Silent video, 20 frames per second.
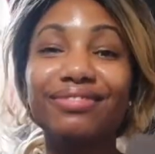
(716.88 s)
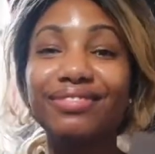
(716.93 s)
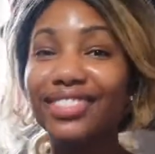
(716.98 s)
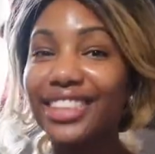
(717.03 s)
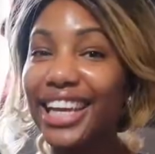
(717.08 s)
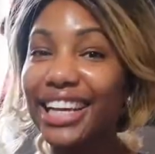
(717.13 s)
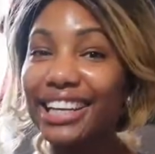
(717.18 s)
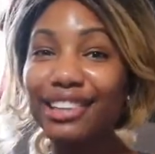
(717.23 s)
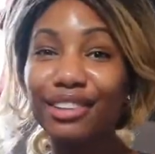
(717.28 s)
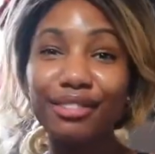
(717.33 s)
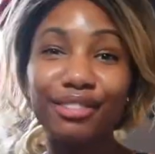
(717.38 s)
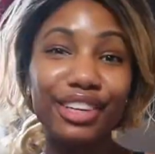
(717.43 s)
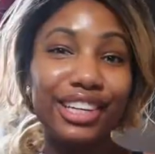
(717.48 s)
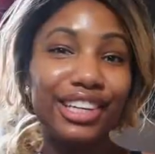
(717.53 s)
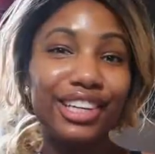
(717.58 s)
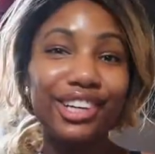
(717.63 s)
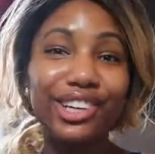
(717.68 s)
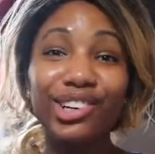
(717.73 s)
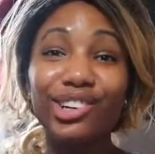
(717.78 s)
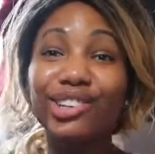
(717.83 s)
Like the
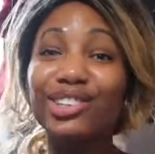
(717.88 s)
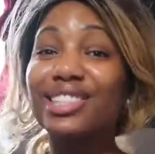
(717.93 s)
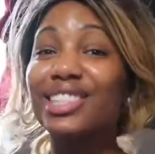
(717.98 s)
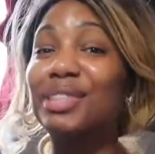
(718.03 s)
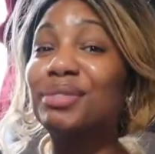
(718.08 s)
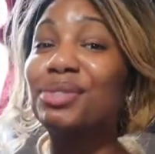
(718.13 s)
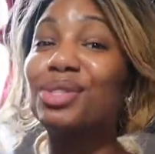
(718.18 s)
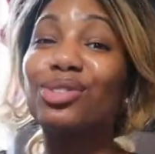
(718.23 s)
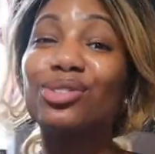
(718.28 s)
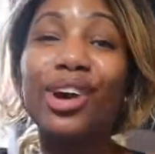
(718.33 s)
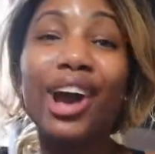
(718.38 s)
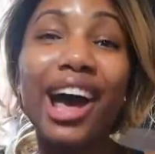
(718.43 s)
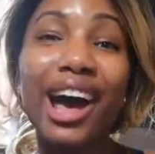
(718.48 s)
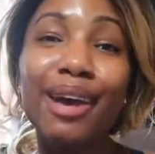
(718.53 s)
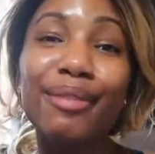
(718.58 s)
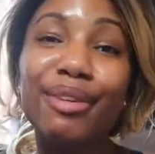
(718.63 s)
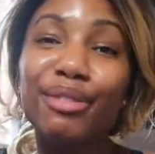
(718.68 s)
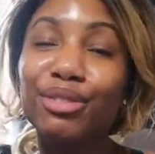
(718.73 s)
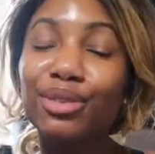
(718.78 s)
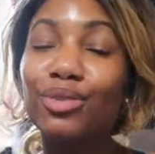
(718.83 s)
video,
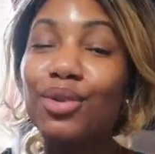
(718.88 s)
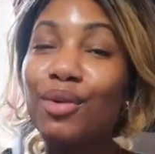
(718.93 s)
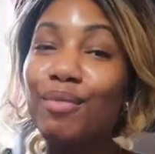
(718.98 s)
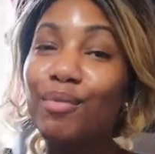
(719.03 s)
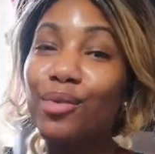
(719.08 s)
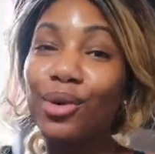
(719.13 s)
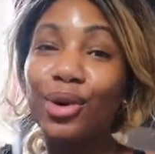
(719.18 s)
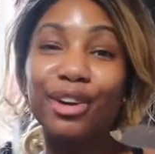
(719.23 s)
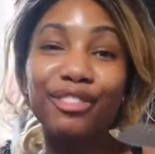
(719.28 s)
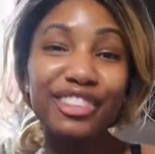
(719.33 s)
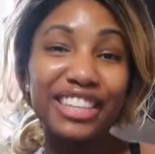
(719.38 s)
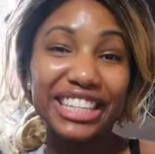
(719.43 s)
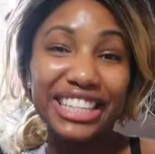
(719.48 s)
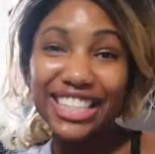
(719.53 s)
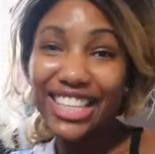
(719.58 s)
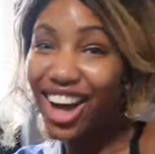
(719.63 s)
subscribe if you want more of this